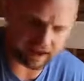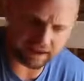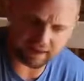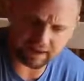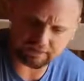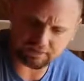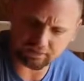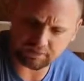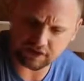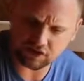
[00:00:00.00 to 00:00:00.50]

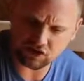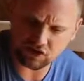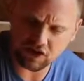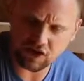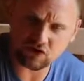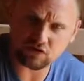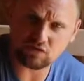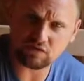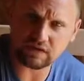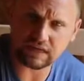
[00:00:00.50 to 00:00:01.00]
the information
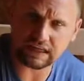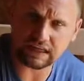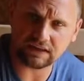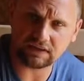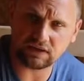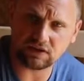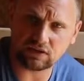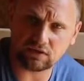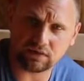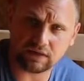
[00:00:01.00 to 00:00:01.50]
that you
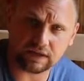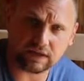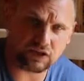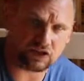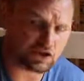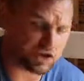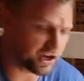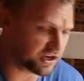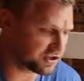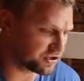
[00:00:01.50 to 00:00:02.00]
need to do the
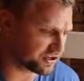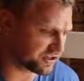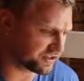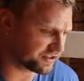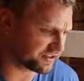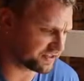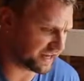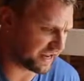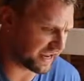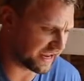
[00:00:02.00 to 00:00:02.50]

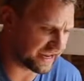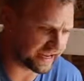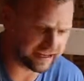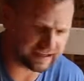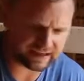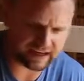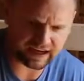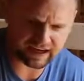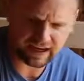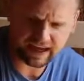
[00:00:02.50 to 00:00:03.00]
injections,
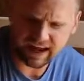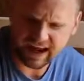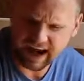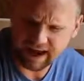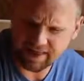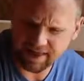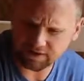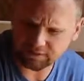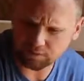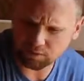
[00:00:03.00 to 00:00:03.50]
and
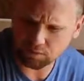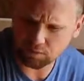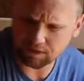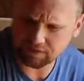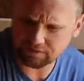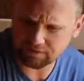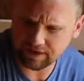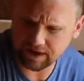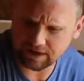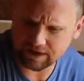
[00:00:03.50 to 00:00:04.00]
that's what
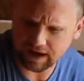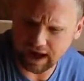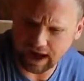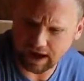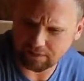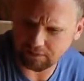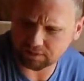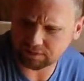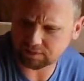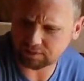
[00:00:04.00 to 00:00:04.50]
we found.
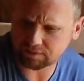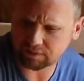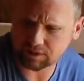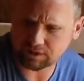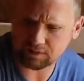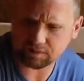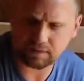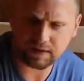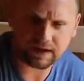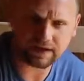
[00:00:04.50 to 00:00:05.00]
I wasn't
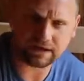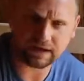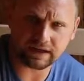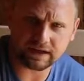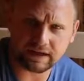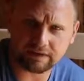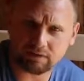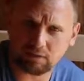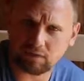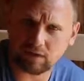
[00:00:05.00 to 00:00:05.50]
familiar with pigs.
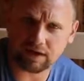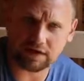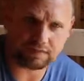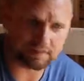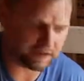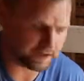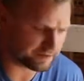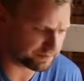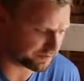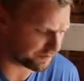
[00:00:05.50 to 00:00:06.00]
I'd never
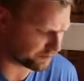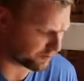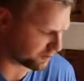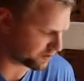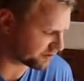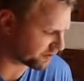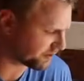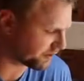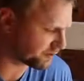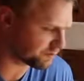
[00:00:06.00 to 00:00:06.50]
raised pigs
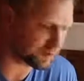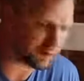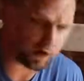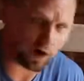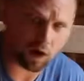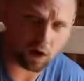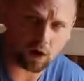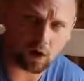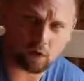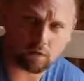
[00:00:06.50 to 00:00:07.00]
before, so this was
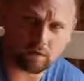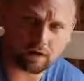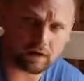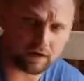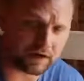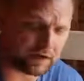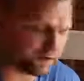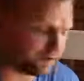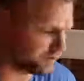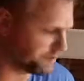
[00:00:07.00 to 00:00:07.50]
all
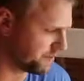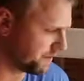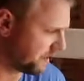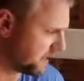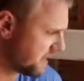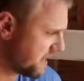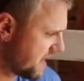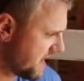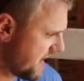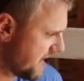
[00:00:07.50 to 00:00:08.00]
very new to
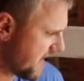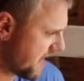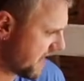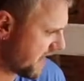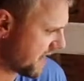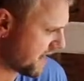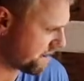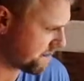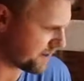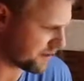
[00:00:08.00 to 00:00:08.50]
me,
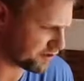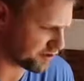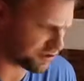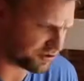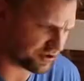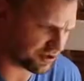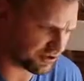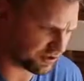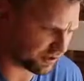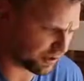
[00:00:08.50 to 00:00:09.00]
and
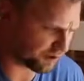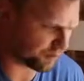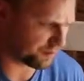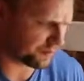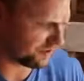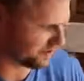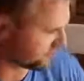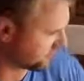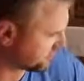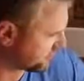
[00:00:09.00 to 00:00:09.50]
just took a lot of
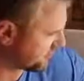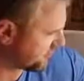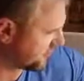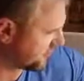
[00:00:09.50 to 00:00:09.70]
research